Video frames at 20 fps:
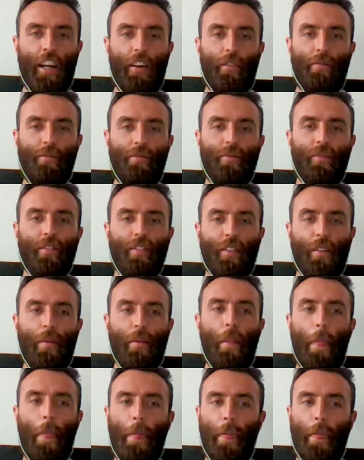like you mentioned,
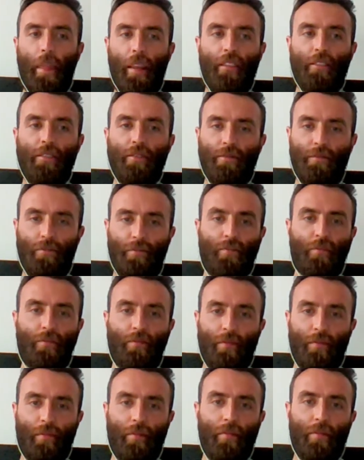Joe, the house prices
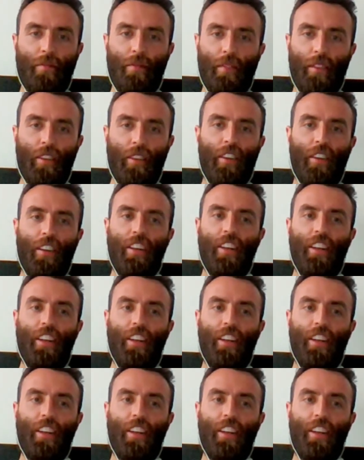go up, look.